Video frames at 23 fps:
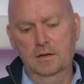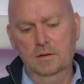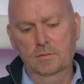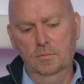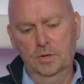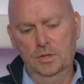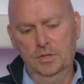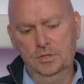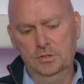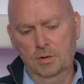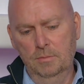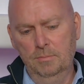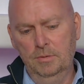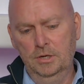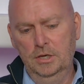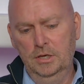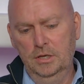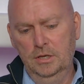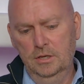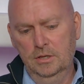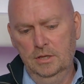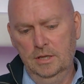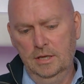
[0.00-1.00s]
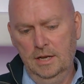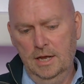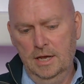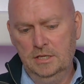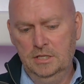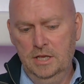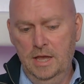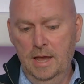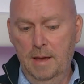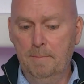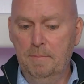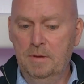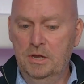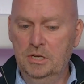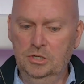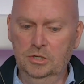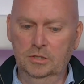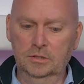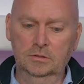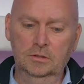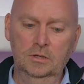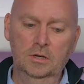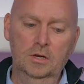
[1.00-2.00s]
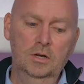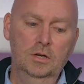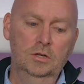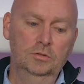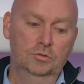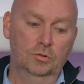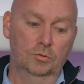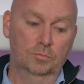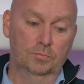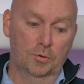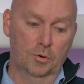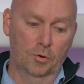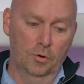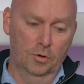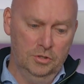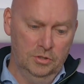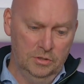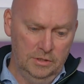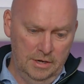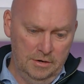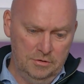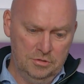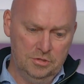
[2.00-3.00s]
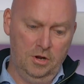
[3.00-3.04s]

with somebody that has the ambition to broaden their